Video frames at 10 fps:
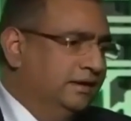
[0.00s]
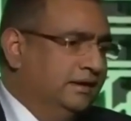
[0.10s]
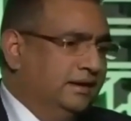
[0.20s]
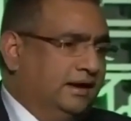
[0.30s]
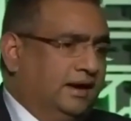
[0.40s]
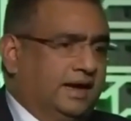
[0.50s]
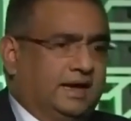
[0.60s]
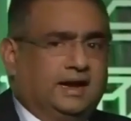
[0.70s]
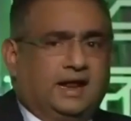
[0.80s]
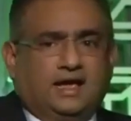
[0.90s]
I get
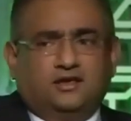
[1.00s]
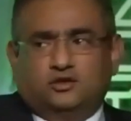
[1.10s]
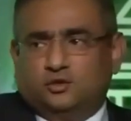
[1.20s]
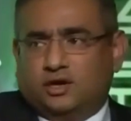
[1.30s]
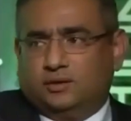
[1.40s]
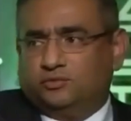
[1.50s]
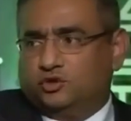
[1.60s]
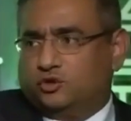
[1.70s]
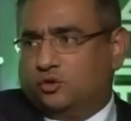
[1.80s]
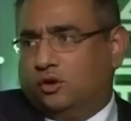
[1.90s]
asked to come to
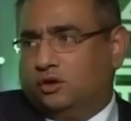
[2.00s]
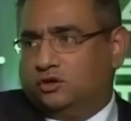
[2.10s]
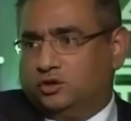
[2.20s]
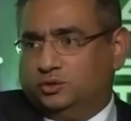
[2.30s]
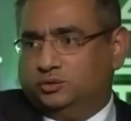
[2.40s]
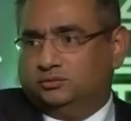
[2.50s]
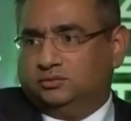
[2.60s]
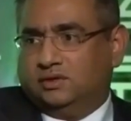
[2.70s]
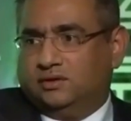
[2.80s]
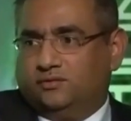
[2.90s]
Toronto
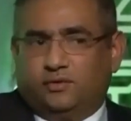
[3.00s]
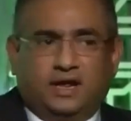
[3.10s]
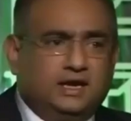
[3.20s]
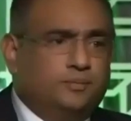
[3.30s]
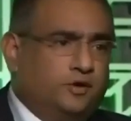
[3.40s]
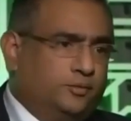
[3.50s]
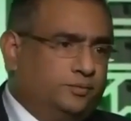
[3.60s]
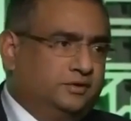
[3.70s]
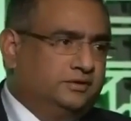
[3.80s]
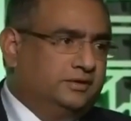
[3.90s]
for any
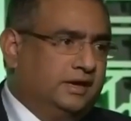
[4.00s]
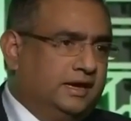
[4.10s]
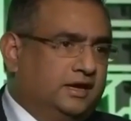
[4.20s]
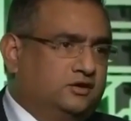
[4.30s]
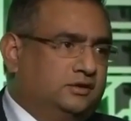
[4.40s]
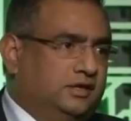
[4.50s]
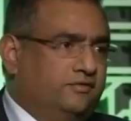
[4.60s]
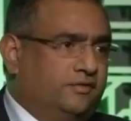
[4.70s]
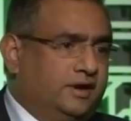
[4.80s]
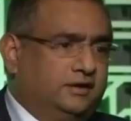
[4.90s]
purpose, I actually
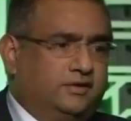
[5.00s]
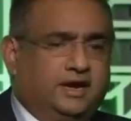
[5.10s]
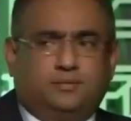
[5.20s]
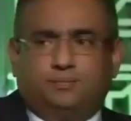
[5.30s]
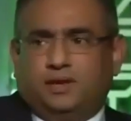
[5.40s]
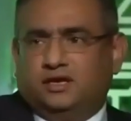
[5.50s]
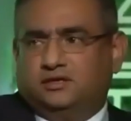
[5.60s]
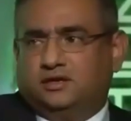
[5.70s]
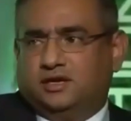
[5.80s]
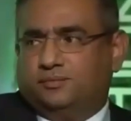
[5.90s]
find great pleasure
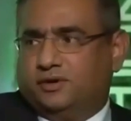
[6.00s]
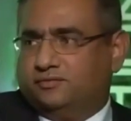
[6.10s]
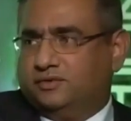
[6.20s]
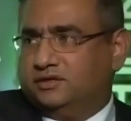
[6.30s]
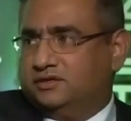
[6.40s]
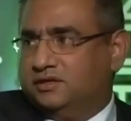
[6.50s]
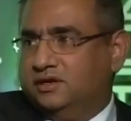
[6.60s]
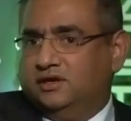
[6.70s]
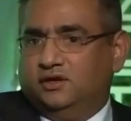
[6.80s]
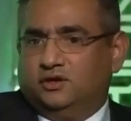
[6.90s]
and privilege
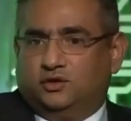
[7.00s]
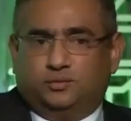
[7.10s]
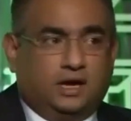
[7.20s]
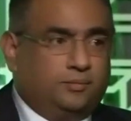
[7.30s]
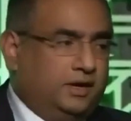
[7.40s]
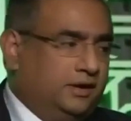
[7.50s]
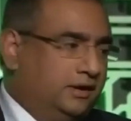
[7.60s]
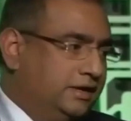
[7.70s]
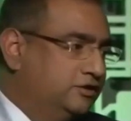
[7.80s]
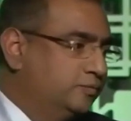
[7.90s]
to come here.
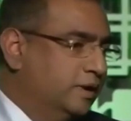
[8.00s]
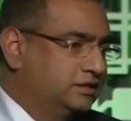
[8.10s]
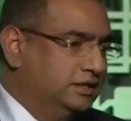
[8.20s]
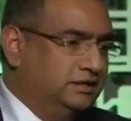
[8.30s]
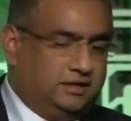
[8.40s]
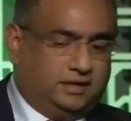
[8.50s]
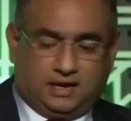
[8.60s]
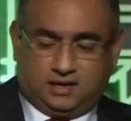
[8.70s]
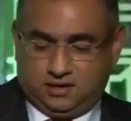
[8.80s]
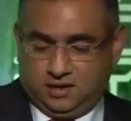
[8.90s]
And especially
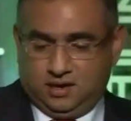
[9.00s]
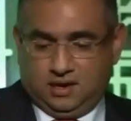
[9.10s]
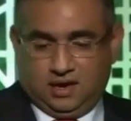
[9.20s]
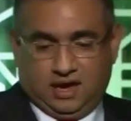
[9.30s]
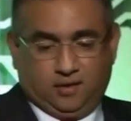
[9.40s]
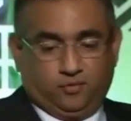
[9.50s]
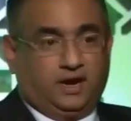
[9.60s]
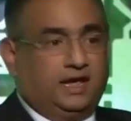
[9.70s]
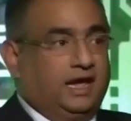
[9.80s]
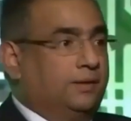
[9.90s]
today, I'm very
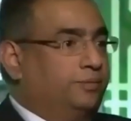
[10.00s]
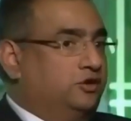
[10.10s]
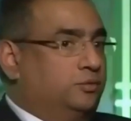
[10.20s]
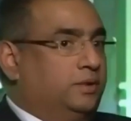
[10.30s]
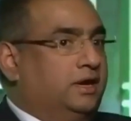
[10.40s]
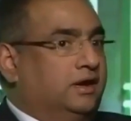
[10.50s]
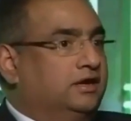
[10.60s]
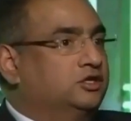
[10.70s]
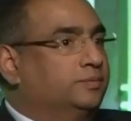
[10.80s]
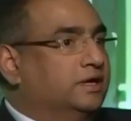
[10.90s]
happy to be here,
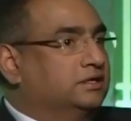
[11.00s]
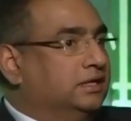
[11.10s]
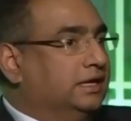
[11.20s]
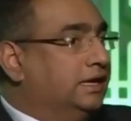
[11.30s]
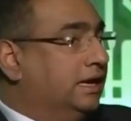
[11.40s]
especially